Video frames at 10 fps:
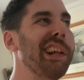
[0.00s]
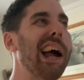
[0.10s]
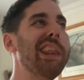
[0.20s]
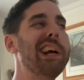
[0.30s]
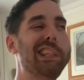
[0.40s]

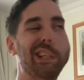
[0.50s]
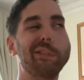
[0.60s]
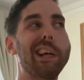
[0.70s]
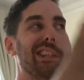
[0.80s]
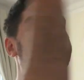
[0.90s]
And then she
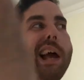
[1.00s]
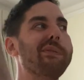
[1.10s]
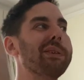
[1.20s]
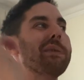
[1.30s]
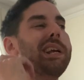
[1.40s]
like
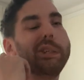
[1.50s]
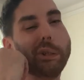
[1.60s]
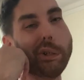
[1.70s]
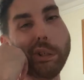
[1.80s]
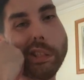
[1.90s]
left and went and
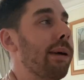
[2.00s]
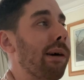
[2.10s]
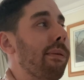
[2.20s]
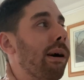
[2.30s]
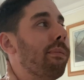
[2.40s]
cooked.
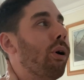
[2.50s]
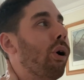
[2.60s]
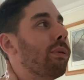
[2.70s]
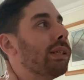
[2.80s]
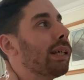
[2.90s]
My mom
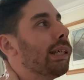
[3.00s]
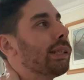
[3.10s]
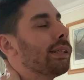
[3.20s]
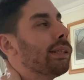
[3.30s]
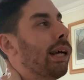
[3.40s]
always like
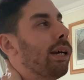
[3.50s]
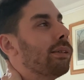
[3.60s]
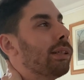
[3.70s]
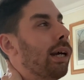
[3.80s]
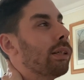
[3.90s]

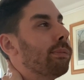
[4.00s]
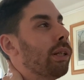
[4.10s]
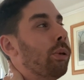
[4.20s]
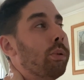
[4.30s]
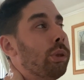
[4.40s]
tells me
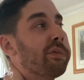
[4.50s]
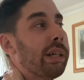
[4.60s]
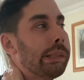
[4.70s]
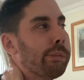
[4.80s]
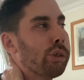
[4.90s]
like, oh, do you find
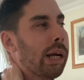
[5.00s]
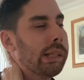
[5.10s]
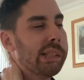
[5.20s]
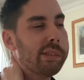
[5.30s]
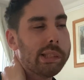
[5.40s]
him
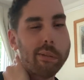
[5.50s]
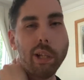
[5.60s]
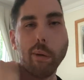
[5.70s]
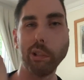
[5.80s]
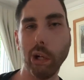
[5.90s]
attractive and stuff like
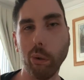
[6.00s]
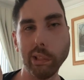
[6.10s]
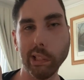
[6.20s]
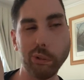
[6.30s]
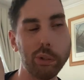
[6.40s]
that, which I always
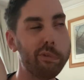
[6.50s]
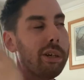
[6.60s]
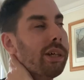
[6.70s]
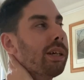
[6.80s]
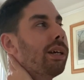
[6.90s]
think is really funny.